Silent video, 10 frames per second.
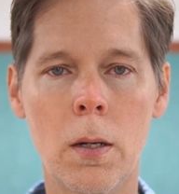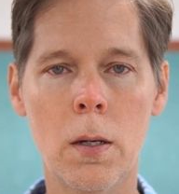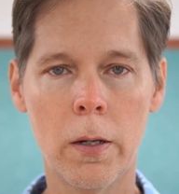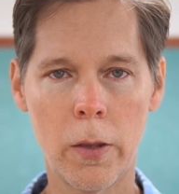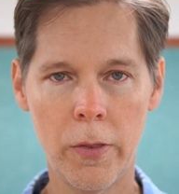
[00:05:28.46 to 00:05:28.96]

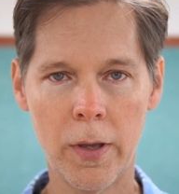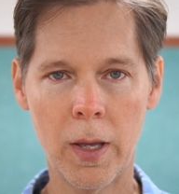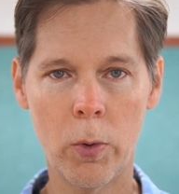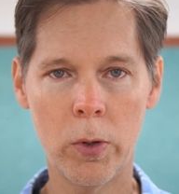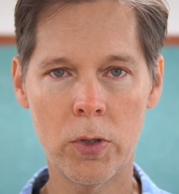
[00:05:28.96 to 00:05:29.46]
Another thing
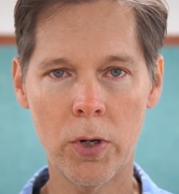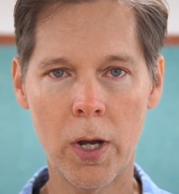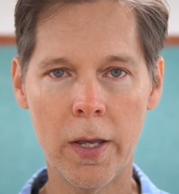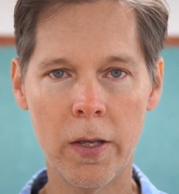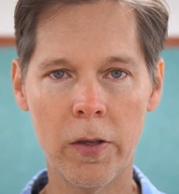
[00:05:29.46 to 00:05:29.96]
I'm going to
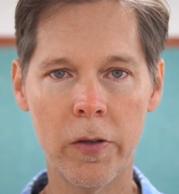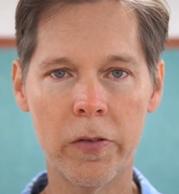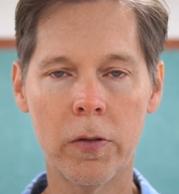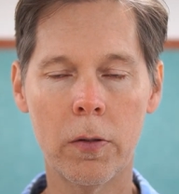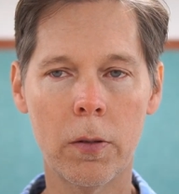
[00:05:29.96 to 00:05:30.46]
try
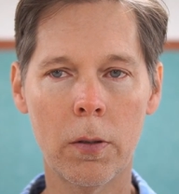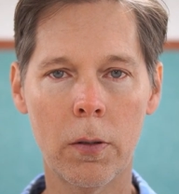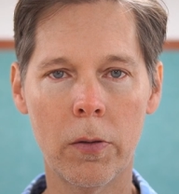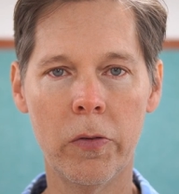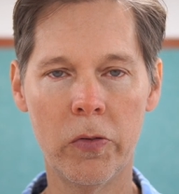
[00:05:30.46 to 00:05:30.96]
is
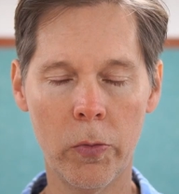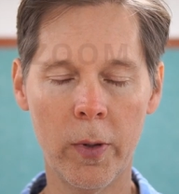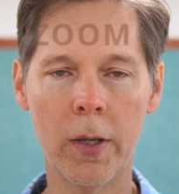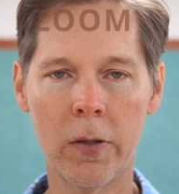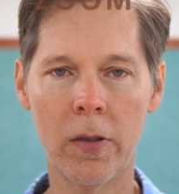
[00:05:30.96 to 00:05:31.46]

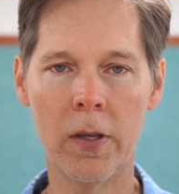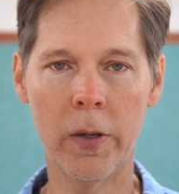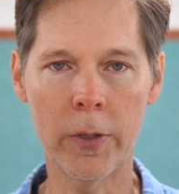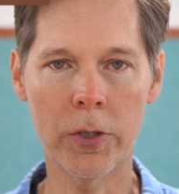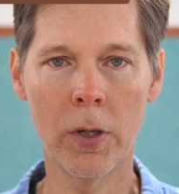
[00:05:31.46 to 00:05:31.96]
zooming into the
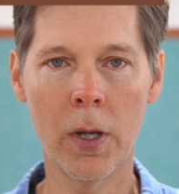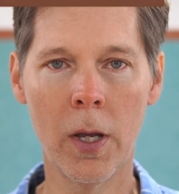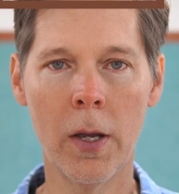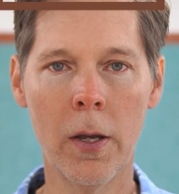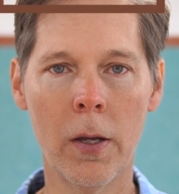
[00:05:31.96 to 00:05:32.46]
image.
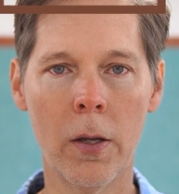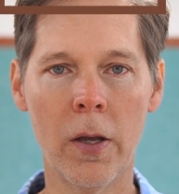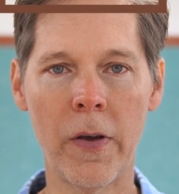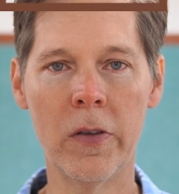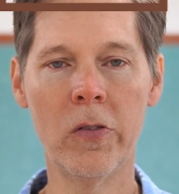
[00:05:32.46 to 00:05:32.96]

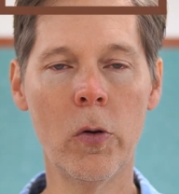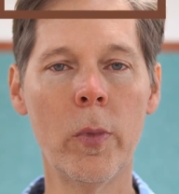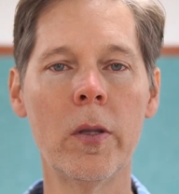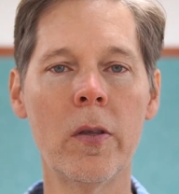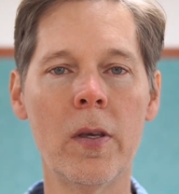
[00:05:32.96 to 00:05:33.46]
If I zoom
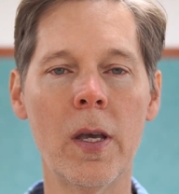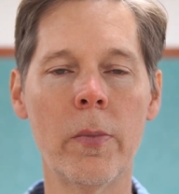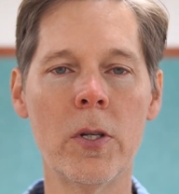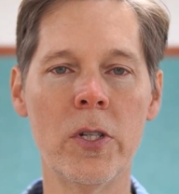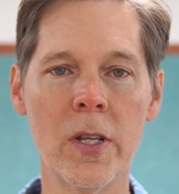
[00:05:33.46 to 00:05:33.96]
into the
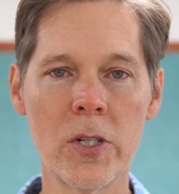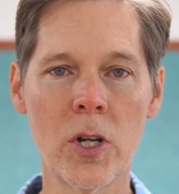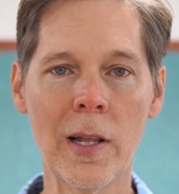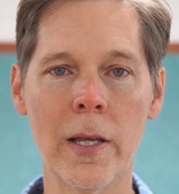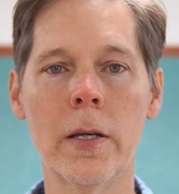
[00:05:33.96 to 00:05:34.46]
image
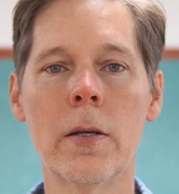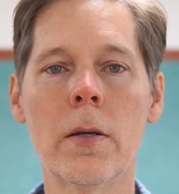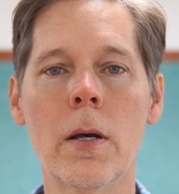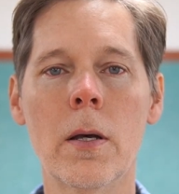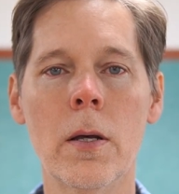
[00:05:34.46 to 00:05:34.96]
digitally
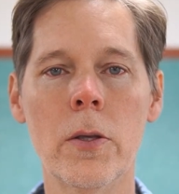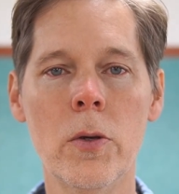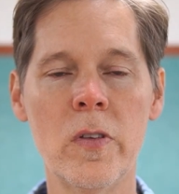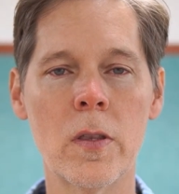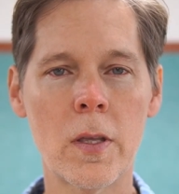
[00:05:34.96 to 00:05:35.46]
uh,
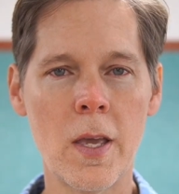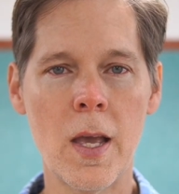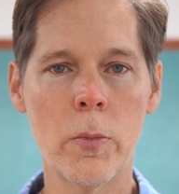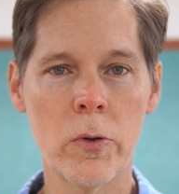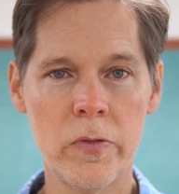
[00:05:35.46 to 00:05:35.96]
using the
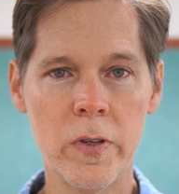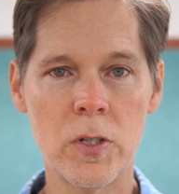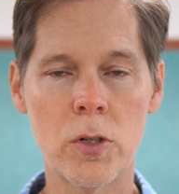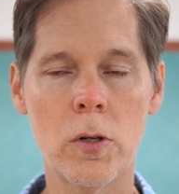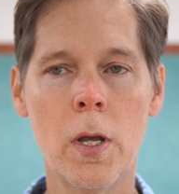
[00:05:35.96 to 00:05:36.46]
camera's
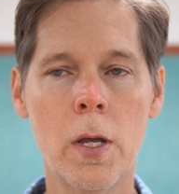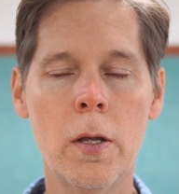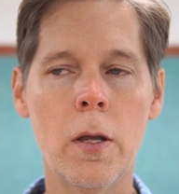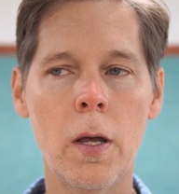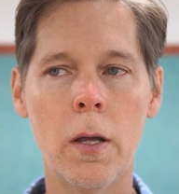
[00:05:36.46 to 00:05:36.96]
feature,
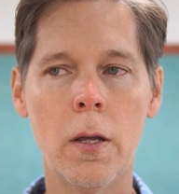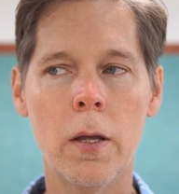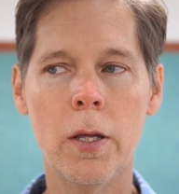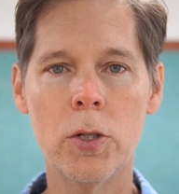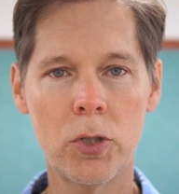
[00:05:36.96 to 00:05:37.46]

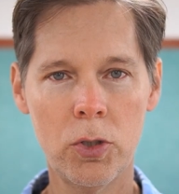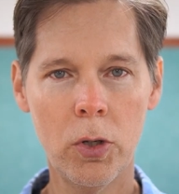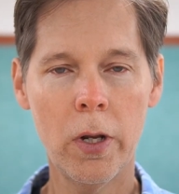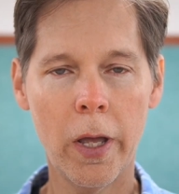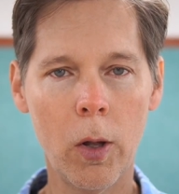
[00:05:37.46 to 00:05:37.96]
it
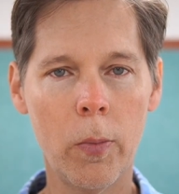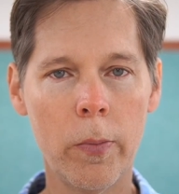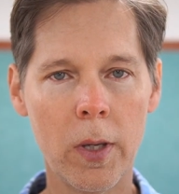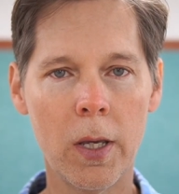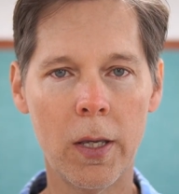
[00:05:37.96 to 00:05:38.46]
should help
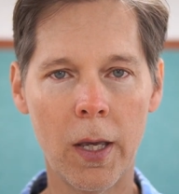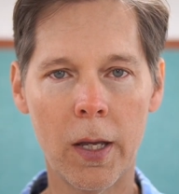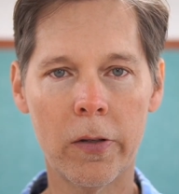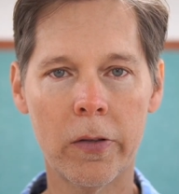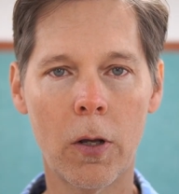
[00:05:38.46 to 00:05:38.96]
me
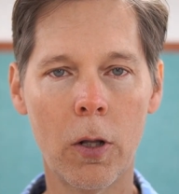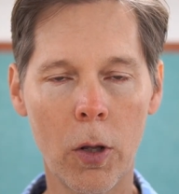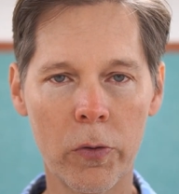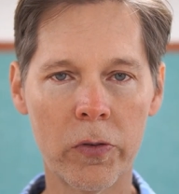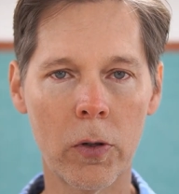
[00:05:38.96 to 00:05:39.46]
get
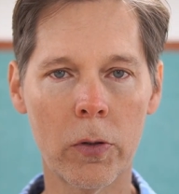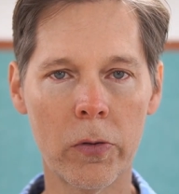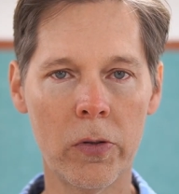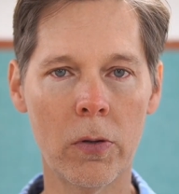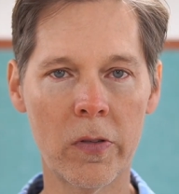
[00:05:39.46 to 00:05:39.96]
closer
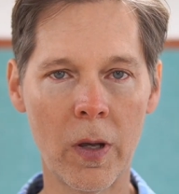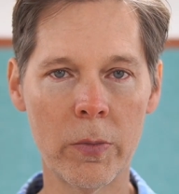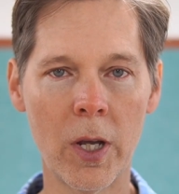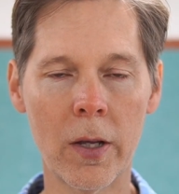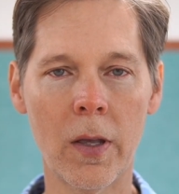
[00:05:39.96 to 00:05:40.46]
to the
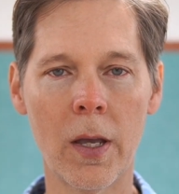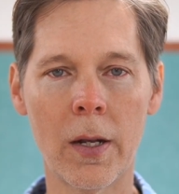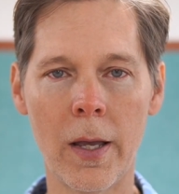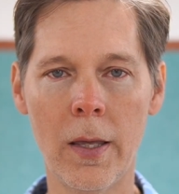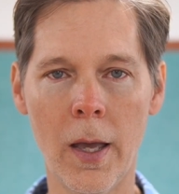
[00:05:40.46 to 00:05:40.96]
subject
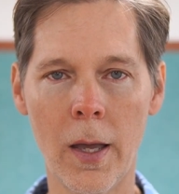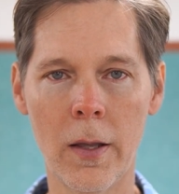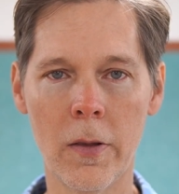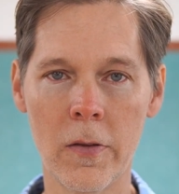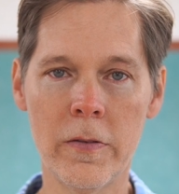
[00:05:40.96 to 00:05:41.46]
and I
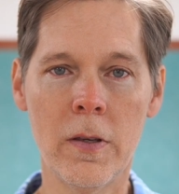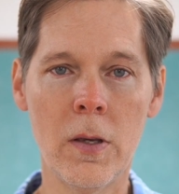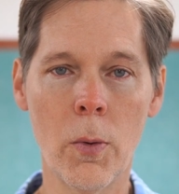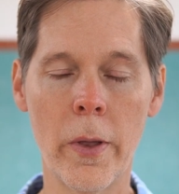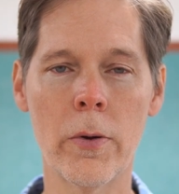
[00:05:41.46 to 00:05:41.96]
can
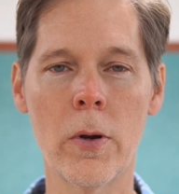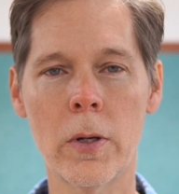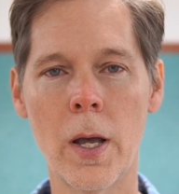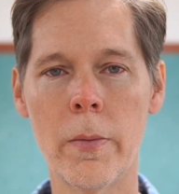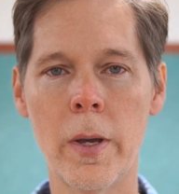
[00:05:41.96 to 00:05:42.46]
see whether or
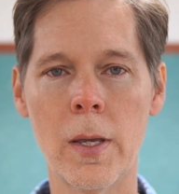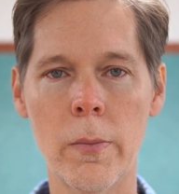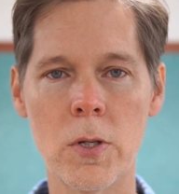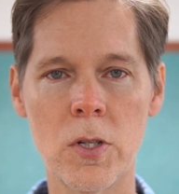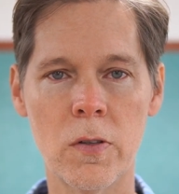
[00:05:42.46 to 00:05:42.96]
not my
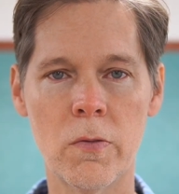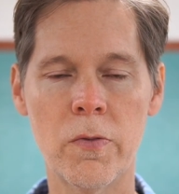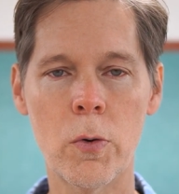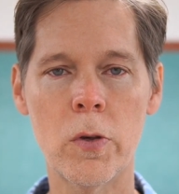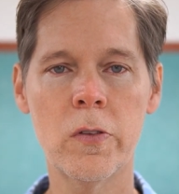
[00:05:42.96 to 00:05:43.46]
image is in
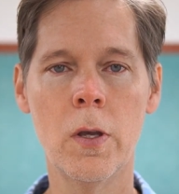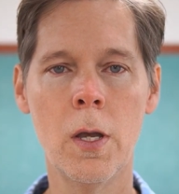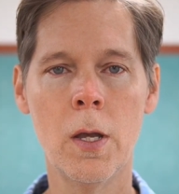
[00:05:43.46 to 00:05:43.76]
focus.